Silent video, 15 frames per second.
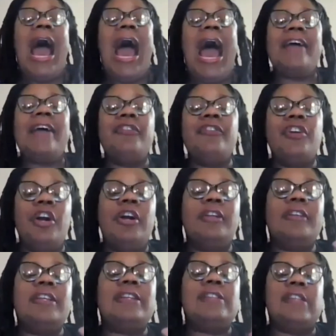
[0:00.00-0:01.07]
I have
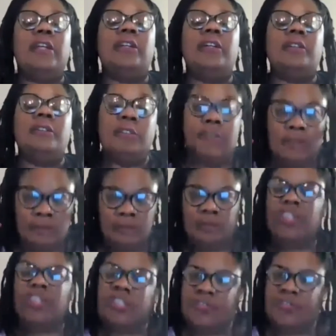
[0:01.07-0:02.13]
currently settled,
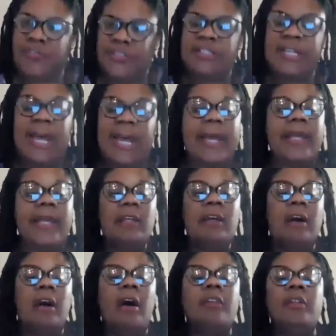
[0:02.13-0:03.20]
just for today,
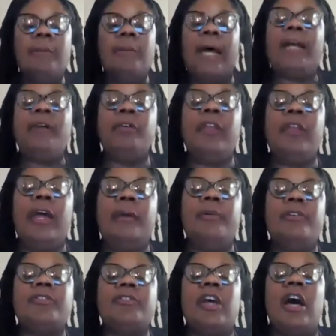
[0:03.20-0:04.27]
on the micro
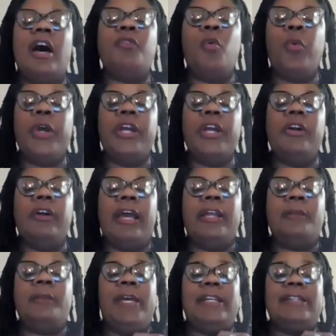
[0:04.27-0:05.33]
labels of queer
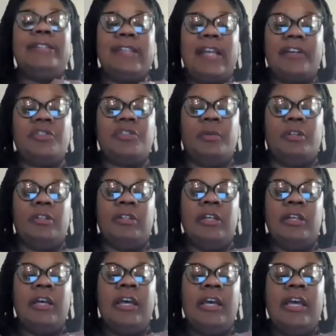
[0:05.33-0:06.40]
and pansexual.